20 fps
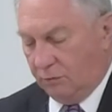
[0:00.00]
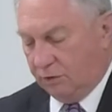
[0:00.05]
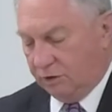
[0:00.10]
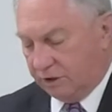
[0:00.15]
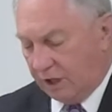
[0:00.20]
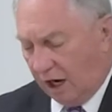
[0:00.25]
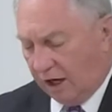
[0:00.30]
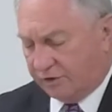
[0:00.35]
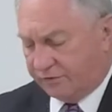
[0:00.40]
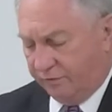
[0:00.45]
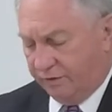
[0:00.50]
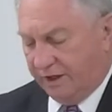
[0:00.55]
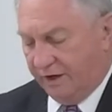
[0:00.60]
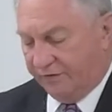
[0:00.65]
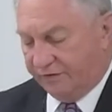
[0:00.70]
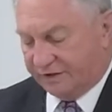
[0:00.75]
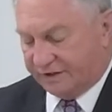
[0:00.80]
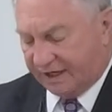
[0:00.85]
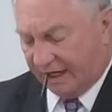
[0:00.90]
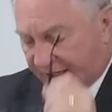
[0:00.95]
doctrine
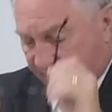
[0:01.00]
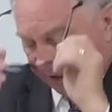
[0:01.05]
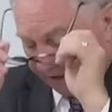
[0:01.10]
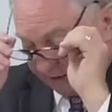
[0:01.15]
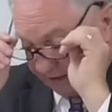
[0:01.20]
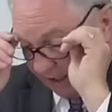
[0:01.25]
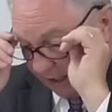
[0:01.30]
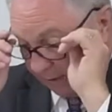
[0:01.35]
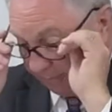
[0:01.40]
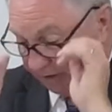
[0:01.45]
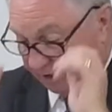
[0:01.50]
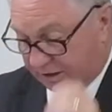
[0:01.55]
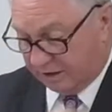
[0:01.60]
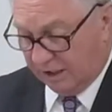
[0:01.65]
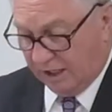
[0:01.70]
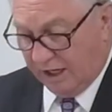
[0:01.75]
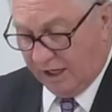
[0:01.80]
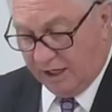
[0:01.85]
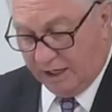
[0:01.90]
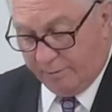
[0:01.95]
of the second coming.
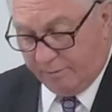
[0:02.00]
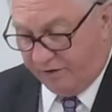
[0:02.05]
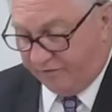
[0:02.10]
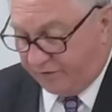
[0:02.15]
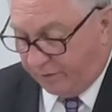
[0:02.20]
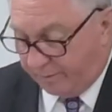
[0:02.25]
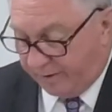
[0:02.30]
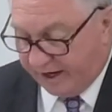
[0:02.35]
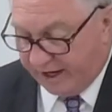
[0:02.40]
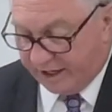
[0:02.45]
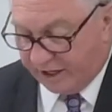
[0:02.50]
Let me, if I may,